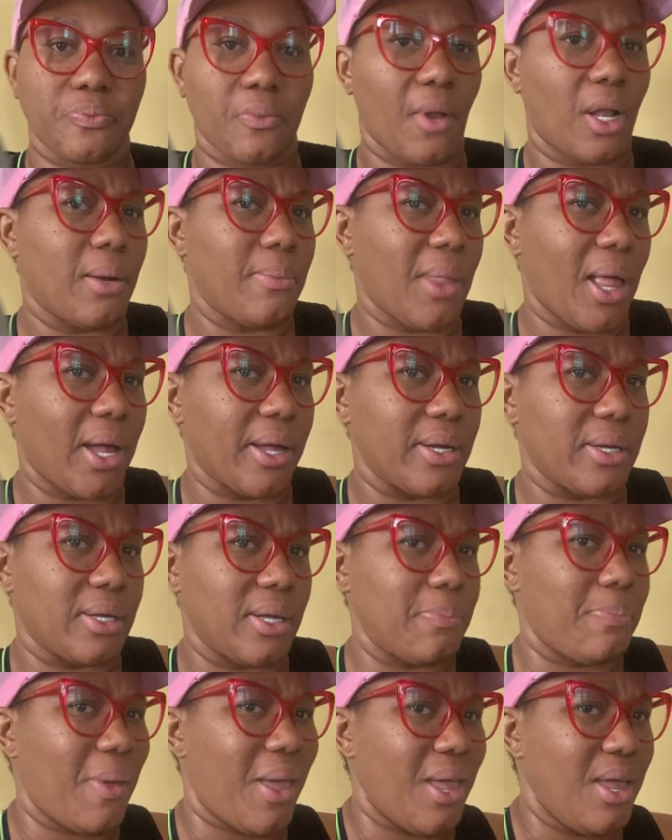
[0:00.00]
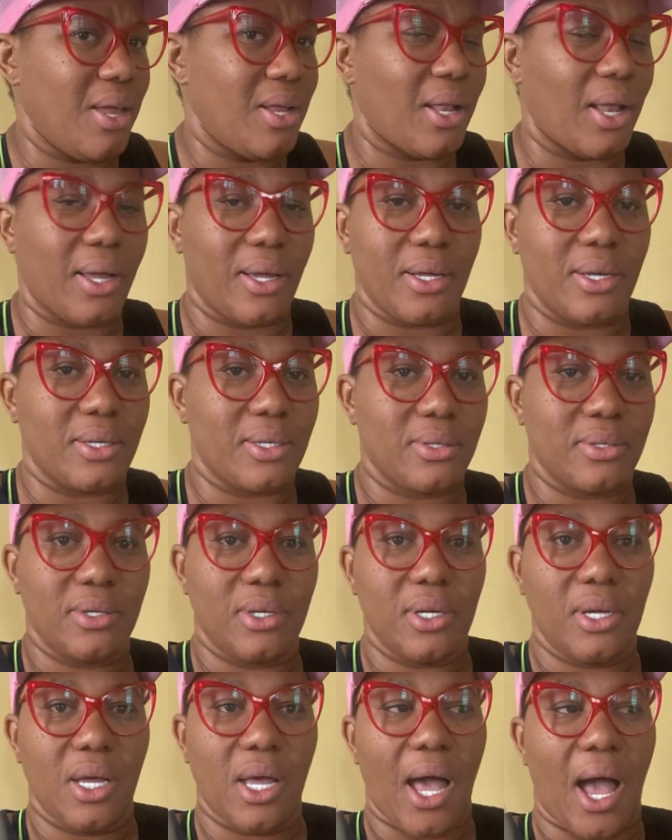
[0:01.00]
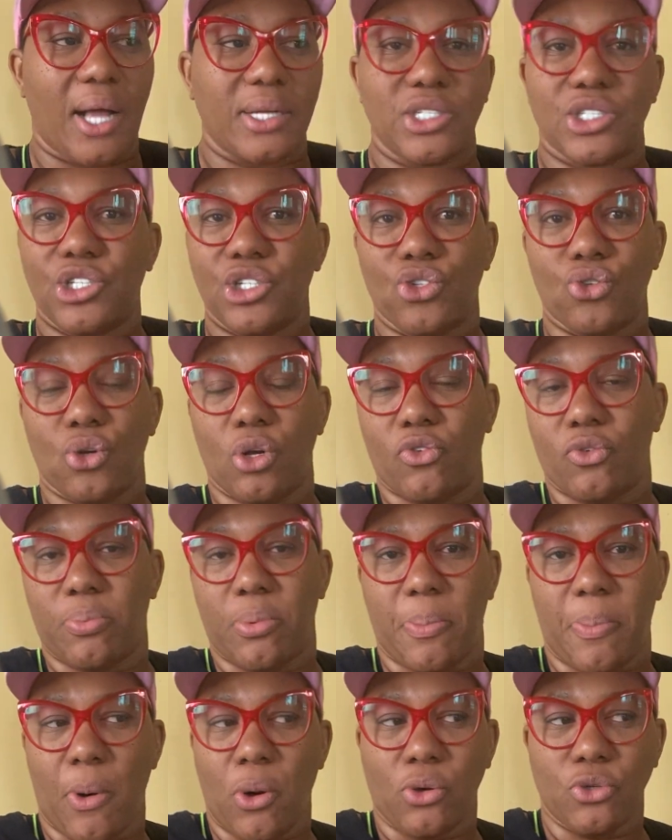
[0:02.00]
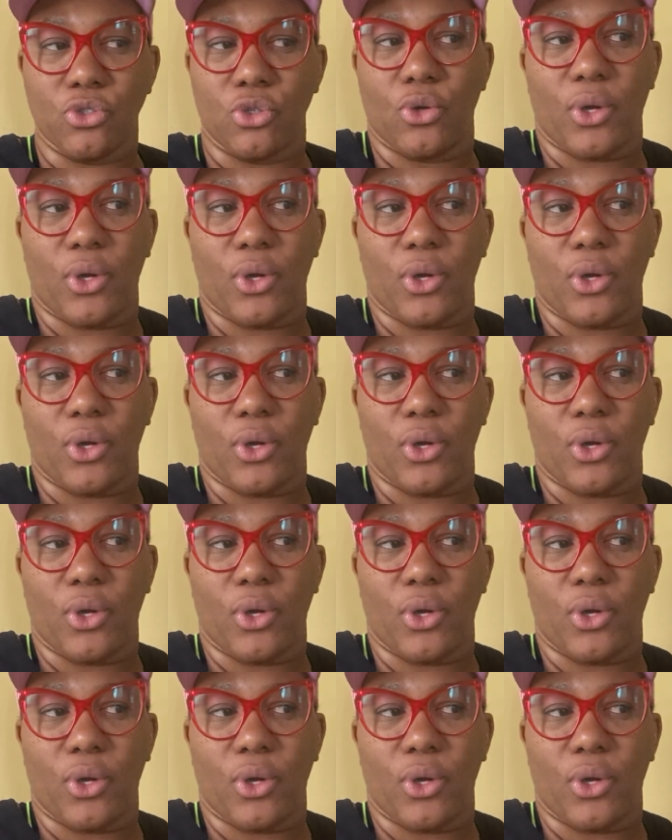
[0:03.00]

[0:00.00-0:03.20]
And I'm like, get paid? Like, I just sent you over a proposal.